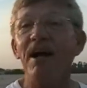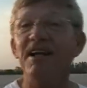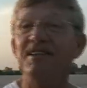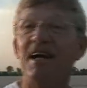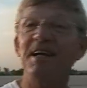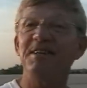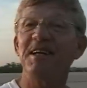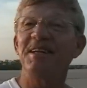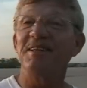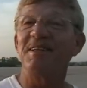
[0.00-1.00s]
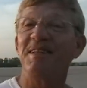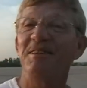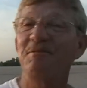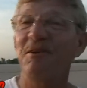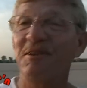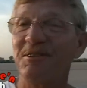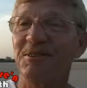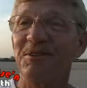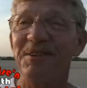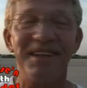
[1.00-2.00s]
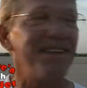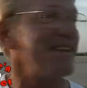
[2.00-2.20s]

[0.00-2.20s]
Oh, I got to tell you the other part of the story.